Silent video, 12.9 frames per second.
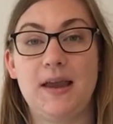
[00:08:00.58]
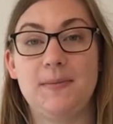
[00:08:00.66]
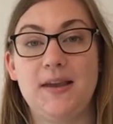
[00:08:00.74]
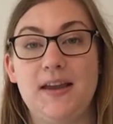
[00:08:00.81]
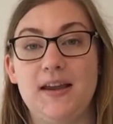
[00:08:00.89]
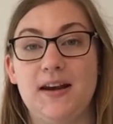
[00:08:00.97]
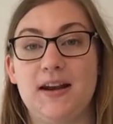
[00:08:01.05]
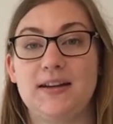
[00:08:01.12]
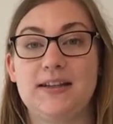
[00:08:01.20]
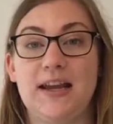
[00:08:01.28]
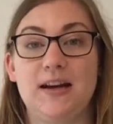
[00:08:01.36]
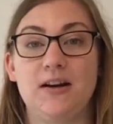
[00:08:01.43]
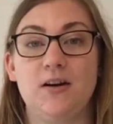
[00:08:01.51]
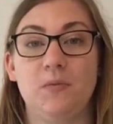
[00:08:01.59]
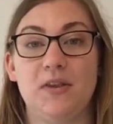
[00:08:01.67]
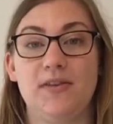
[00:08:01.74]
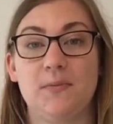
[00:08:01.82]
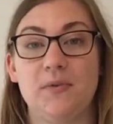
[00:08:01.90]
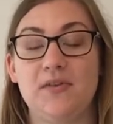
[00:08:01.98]
the baby in a container
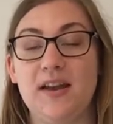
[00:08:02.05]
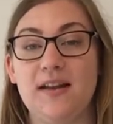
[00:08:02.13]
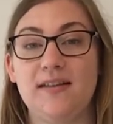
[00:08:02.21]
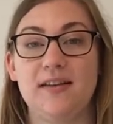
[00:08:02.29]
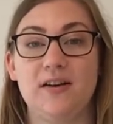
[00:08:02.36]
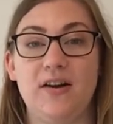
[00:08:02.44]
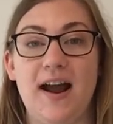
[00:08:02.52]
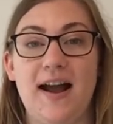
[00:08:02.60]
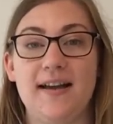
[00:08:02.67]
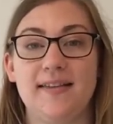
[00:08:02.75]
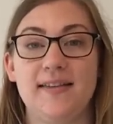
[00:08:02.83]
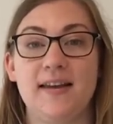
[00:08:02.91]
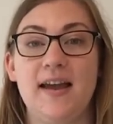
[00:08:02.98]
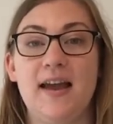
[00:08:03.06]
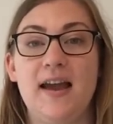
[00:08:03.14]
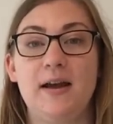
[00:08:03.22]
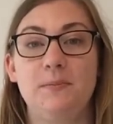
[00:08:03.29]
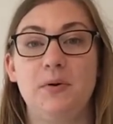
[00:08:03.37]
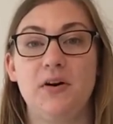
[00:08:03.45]
with some sticks and grass
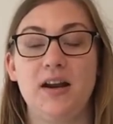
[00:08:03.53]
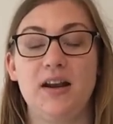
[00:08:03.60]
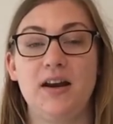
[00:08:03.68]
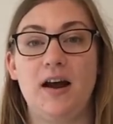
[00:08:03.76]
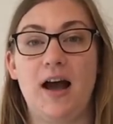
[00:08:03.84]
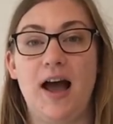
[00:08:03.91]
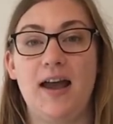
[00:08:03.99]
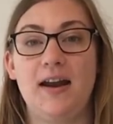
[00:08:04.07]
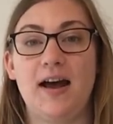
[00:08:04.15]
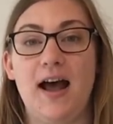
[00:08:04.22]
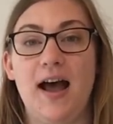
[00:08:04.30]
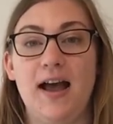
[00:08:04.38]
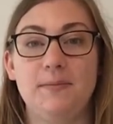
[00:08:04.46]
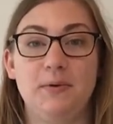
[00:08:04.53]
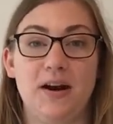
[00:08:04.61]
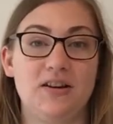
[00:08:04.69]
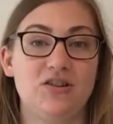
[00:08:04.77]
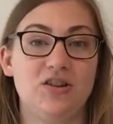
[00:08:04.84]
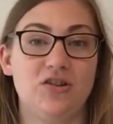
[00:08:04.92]
and put it in a high
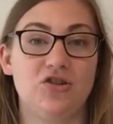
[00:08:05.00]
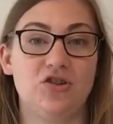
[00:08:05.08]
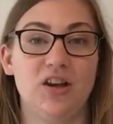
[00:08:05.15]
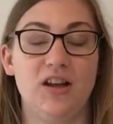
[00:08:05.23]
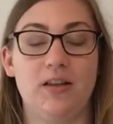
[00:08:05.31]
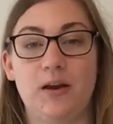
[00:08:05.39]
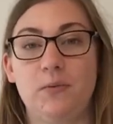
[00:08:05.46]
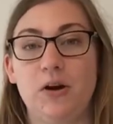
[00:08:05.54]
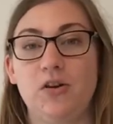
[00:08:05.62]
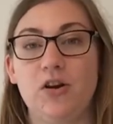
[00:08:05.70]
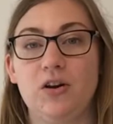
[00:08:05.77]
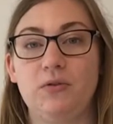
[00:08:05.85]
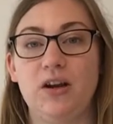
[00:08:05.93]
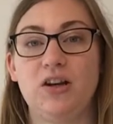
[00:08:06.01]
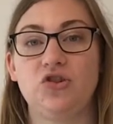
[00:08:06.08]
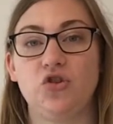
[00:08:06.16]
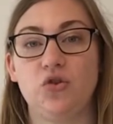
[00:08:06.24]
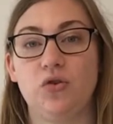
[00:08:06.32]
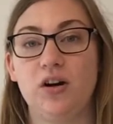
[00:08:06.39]
branch in a tree, like where you can
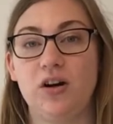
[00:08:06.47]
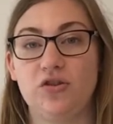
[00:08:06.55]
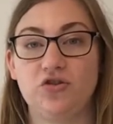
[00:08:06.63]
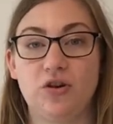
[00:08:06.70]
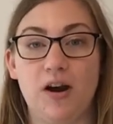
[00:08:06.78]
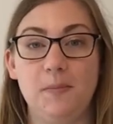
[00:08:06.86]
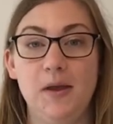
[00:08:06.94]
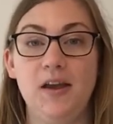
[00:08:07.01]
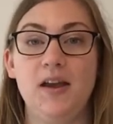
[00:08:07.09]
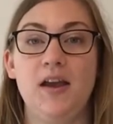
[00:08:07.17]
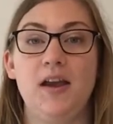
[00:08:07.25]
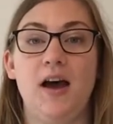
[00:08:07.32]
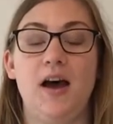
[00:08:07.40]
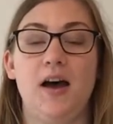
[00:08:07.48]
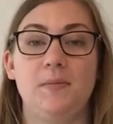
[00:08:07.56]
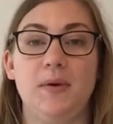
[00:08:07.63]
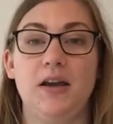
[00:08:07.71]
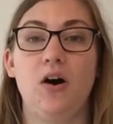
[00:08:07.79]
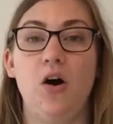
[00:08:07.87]
reach, or in a shrub,
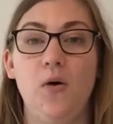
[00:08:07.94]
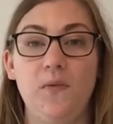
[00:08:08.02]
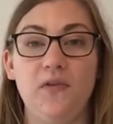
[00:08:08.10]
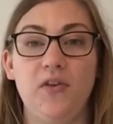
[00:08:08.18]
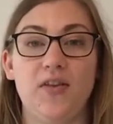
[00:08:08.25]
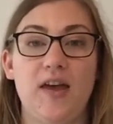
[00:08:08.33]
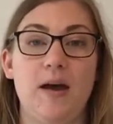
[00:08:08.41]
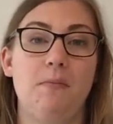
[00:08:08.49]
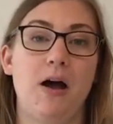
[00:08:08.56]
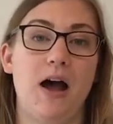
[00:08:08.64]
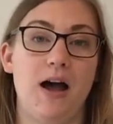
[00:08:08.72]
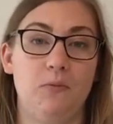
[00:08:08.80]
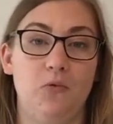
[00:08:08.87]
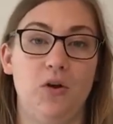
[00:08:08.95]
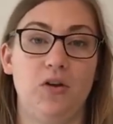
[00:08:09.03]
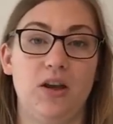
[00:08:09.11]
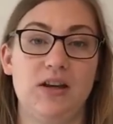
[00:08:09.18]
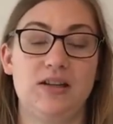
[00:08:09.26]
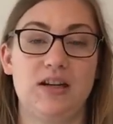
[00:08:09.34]
and hopefully that mom
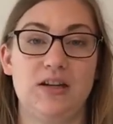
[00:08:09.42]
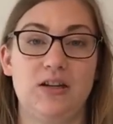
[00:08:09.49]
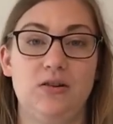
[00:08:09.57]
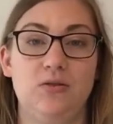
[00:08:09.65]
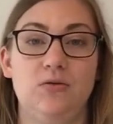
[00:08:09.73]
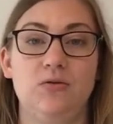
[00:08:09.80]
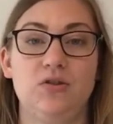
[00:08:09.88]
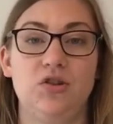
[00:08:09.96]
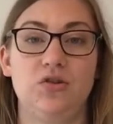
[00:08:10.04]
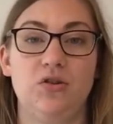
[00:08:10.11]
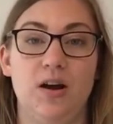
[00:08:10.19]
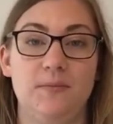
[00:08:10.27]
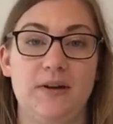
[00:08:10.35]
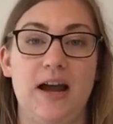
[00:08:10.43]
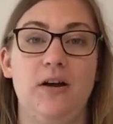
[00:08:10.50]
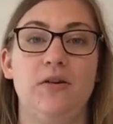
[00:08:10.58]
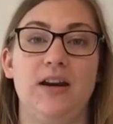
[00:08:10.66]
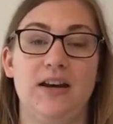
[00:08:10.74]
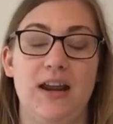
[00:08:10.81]
will continue to come
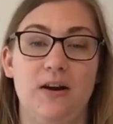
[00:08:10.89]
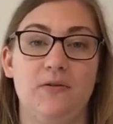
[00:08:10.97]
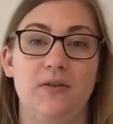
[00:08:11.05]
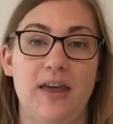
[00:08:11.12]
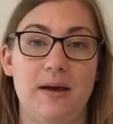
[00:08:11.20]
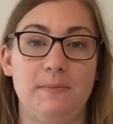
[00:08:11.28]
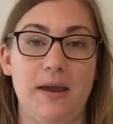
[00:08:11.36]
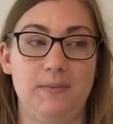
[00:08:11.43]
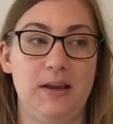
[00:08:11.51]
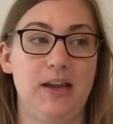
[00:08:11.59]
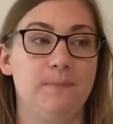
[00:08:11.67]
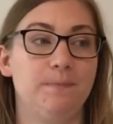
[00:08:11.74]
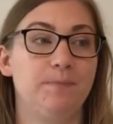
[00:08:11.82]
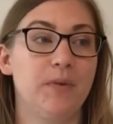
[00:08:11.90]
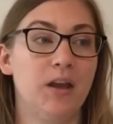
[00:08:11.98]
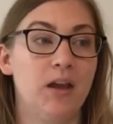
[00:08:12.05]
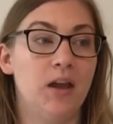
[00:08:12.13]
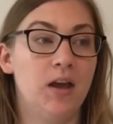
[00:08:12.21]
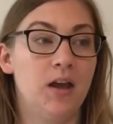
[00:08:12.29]
down and care for that baby.
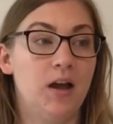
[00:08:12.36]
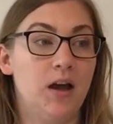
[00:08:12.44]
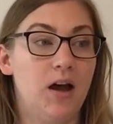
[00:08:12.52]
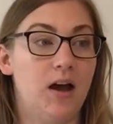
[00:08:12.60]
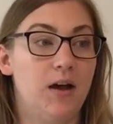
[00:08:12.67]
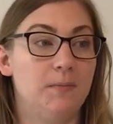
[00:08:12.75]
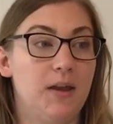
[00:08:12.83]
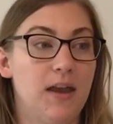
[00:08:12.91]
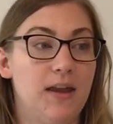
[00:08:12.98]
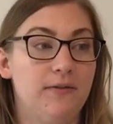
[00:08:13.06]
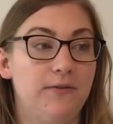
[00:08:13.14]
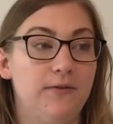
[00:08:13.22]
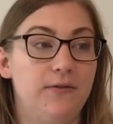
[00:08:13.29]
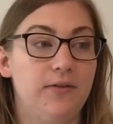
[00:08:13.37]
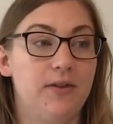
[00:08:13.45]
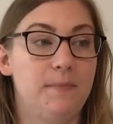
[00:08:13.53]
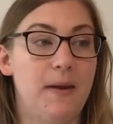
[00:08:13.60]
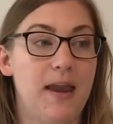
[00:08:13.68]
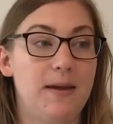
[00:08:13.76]
If
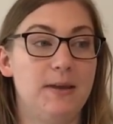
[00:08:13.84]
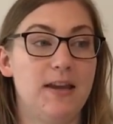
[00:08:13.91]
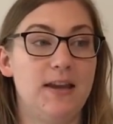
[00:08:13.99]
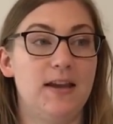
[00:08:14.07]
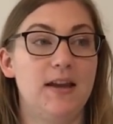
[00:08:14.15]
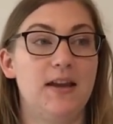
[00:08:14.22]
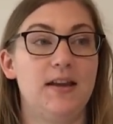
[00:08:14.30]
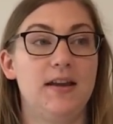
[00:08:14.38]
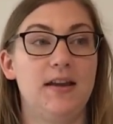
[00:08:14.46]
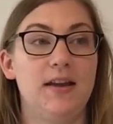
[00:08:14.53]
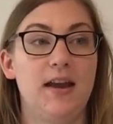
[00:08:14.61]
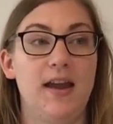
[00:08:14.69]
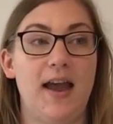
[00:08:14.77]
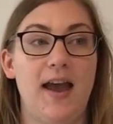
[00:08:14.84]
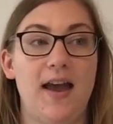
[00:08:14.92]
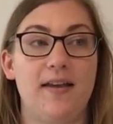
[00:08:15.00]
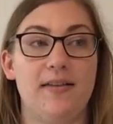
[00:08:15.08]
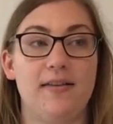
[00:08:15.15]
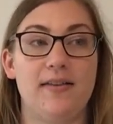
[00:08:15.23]
the baby
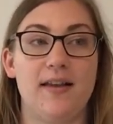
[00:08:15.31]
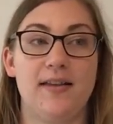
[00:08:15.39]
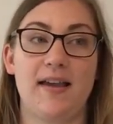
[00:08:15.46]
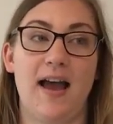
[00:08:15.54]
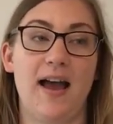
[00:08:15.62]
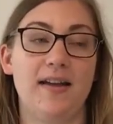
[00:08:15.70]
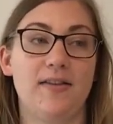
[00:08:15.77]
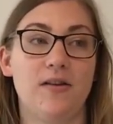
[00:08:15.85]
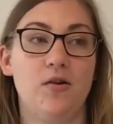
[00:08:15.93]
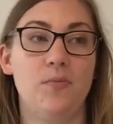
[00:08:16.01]
has its eyes